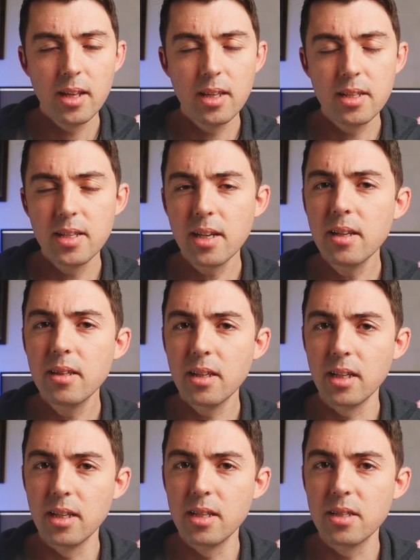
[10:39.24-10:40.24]
The second
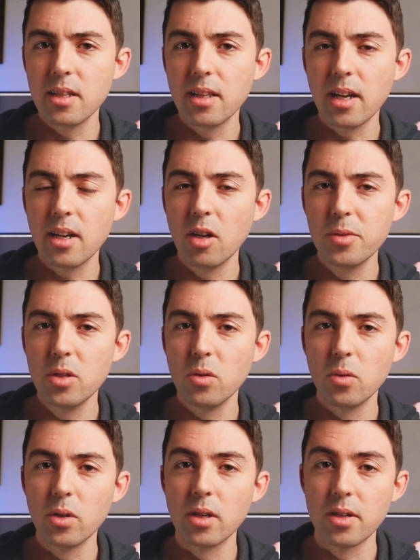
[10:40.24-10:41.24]
thing is that it helps you
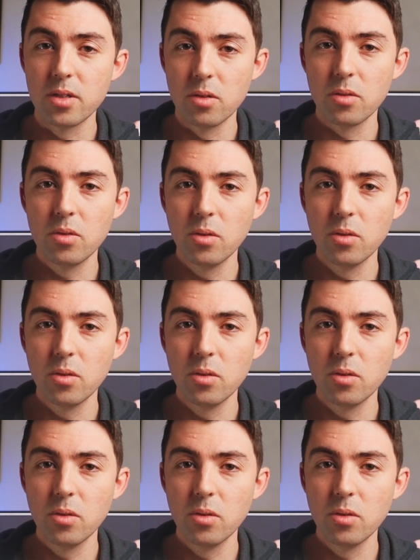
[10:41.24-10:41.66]
to organize your